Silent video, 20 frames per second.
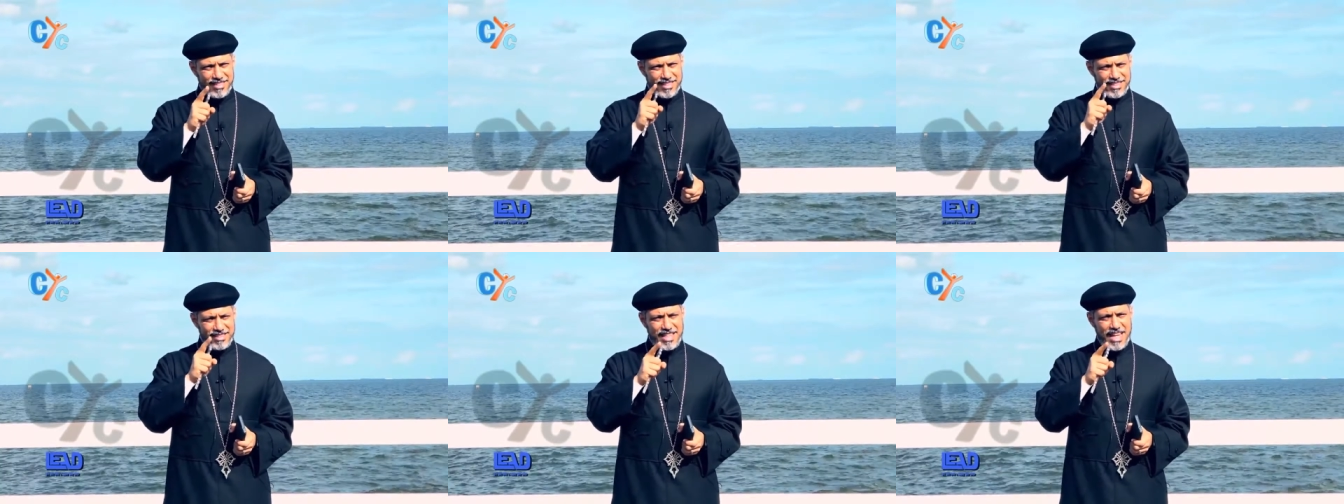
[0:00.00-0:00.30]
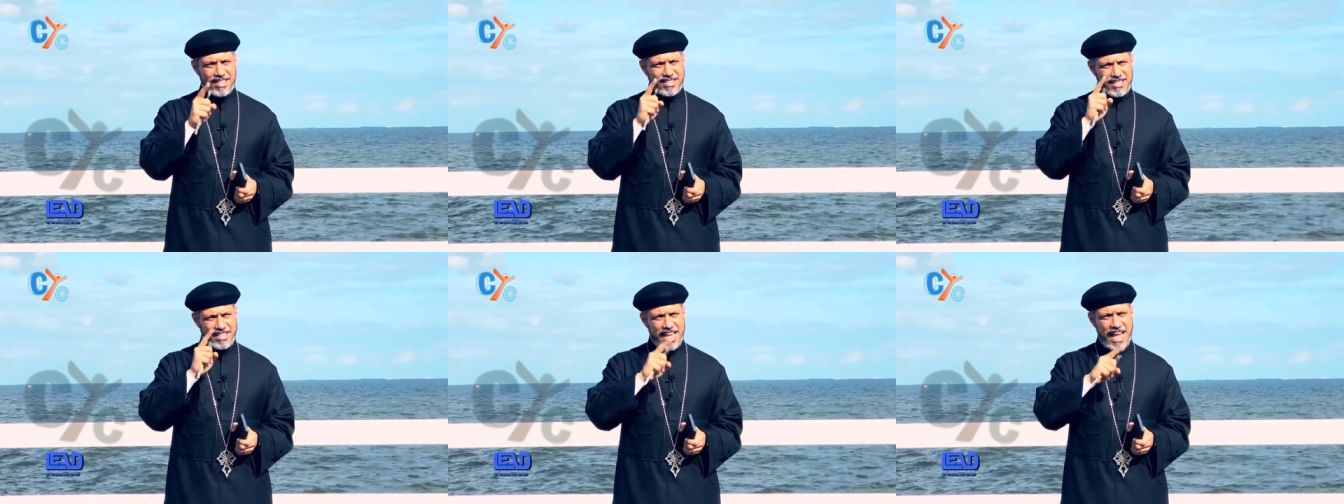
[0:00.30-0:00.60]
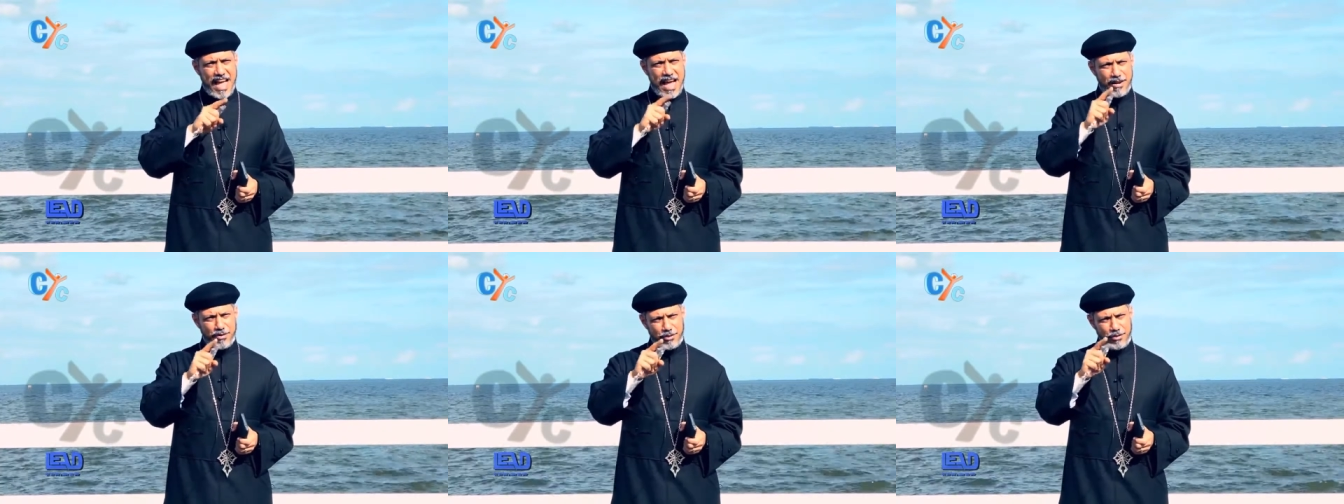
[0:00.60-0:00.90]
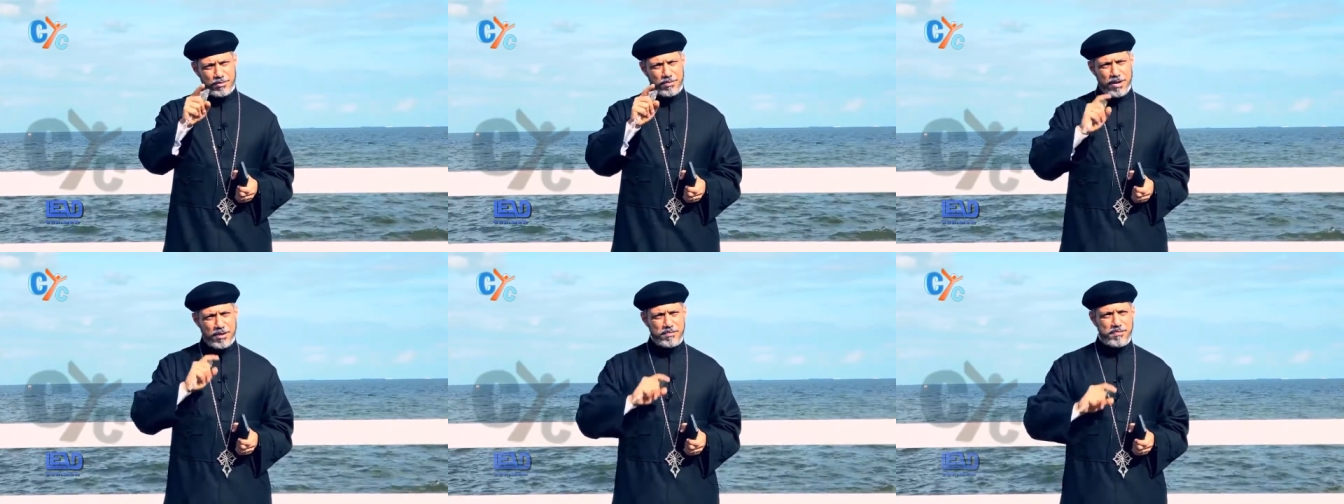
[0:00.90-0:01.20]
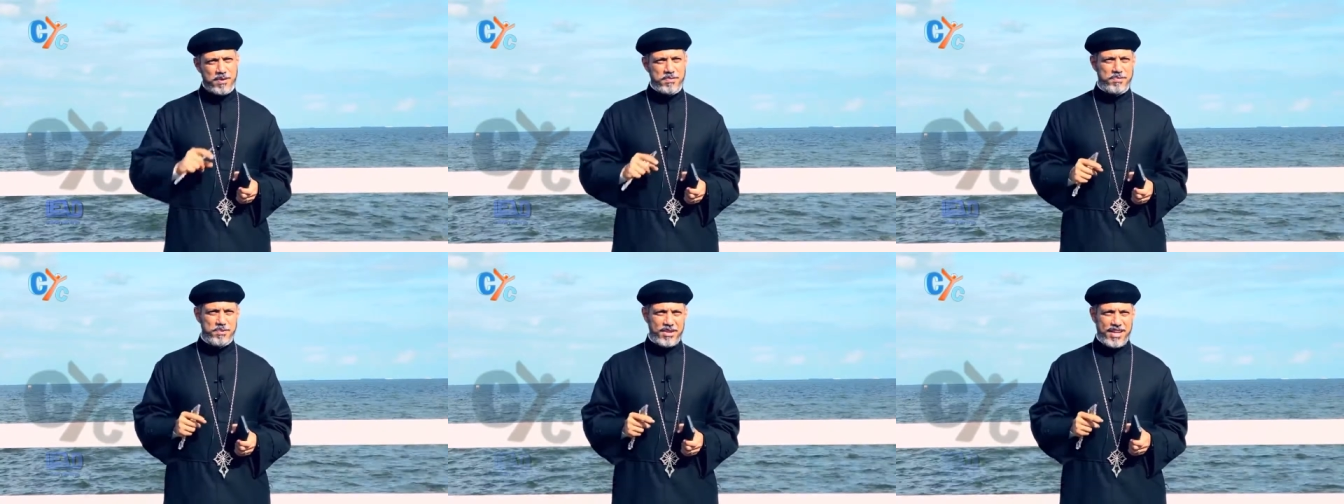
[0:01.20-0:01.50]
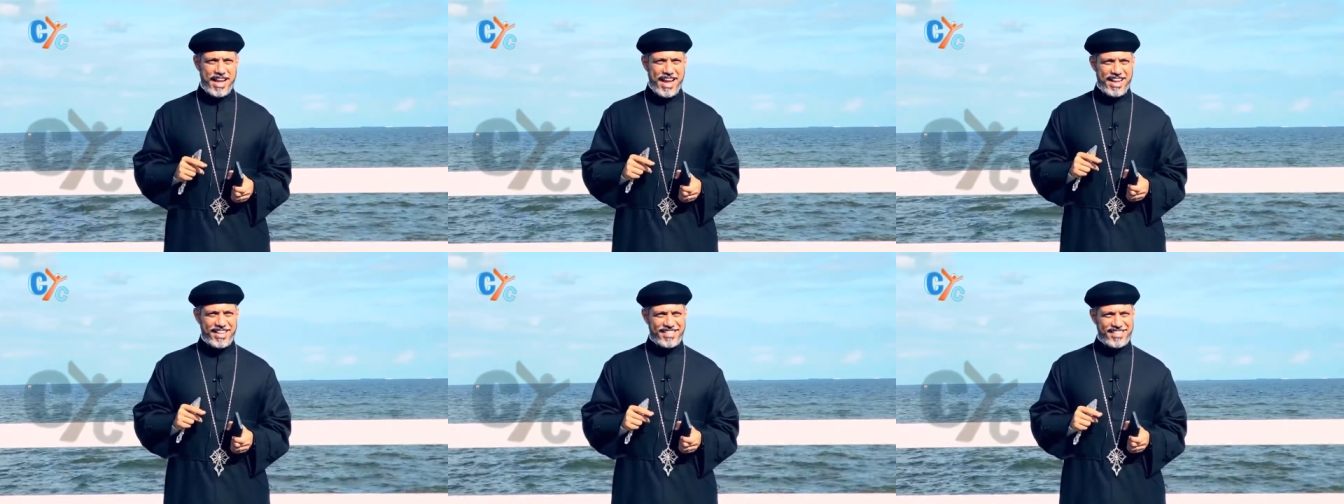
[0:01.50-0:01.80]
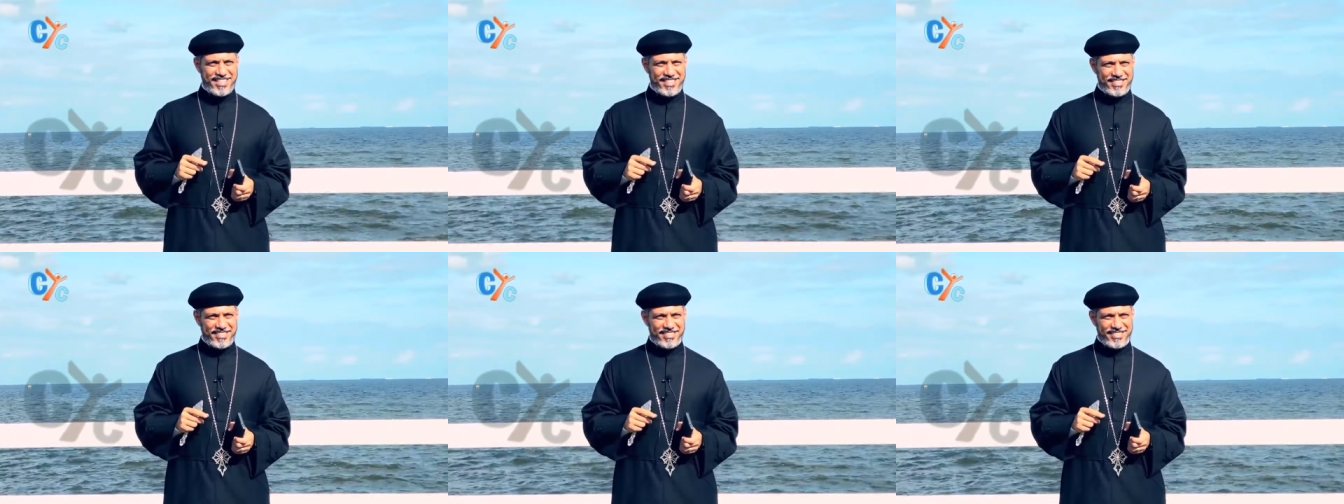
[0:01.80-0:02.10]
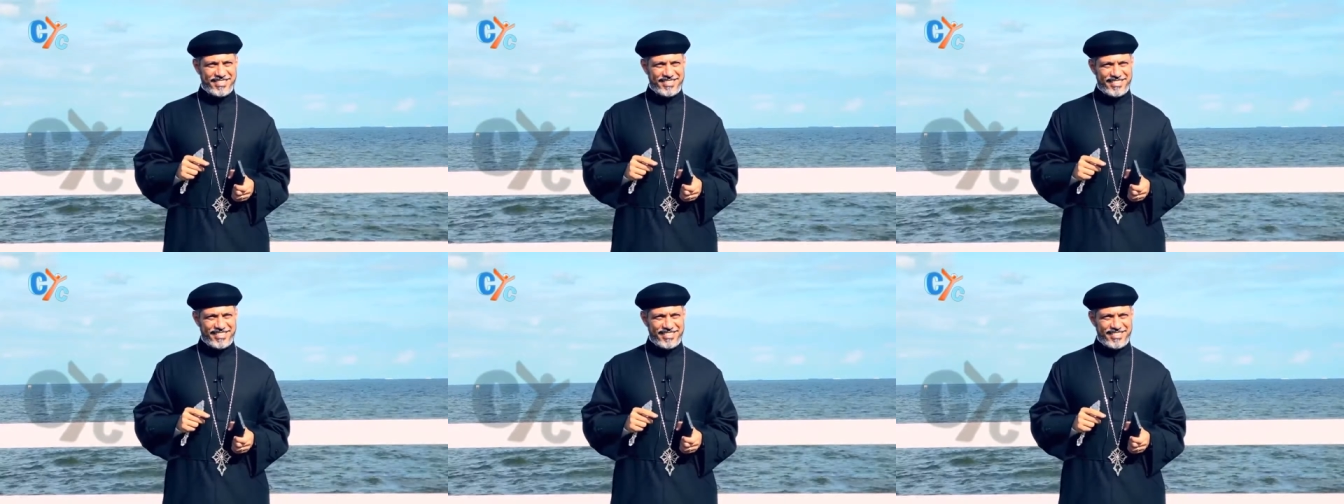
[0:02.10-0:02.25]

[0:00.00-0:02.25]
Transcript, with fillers: That's how to make people hate you.